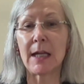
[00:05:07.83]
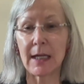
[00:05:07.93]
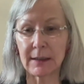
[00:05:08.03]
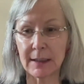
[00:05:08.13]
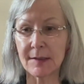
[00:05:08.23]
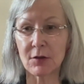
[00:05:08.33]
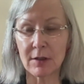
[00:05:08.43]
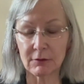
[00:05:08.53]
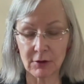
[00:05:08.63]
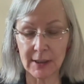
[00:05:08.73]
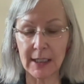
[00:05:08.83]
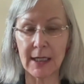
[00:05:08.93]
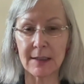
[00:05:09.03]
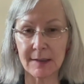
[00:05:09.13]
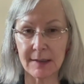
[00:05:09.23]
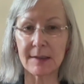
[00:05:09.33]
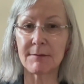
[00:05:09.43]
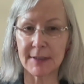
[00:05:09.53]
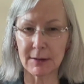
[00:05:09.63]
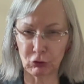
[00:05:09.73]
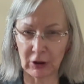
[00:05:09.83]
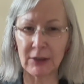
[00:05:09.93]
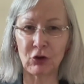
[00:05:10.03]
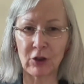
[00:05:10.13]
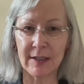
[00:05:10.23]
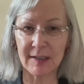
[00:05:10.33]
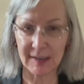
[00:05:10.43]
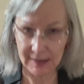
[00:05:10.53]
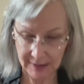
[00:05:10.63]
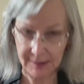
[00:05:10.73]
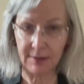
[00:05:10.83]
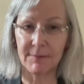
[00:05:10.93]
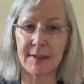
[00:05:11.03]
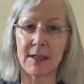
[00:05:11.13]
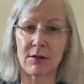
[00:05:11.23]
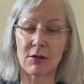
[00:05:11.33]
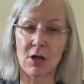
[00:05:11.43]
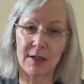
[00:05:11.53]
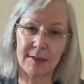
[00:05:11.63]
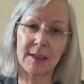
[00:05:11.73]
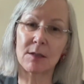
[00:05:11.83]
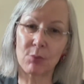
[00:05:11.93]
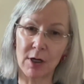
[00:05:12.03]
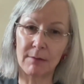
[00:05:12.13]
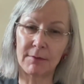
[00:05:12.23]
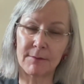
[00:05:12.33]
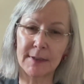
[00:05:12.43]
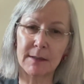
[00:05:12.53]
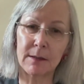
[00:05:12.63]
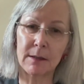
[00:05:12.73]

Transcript: And let's start looking at systems and changing the systems that are causing the problems.